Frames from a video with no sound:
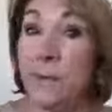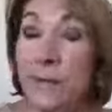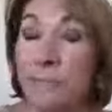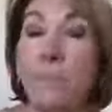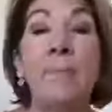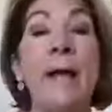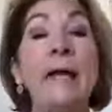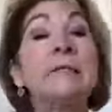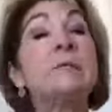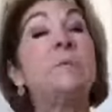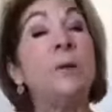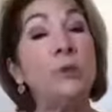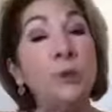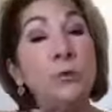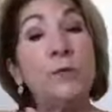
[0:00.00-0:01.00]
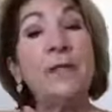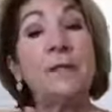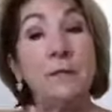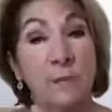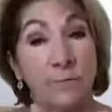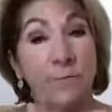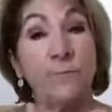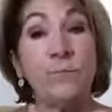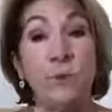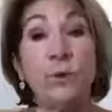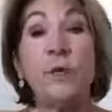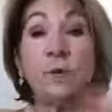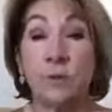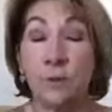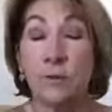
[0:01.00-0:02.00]
of a mess, but you get the, you
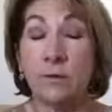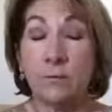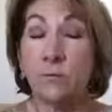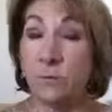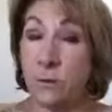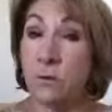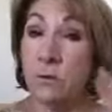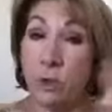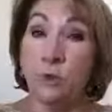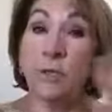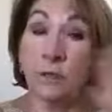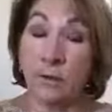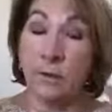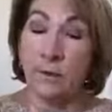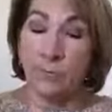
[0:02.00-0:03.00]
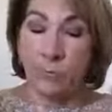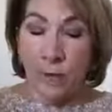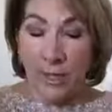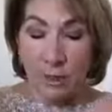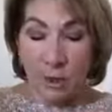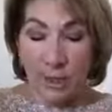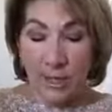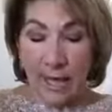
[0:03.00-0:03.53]
get the, you get the impression.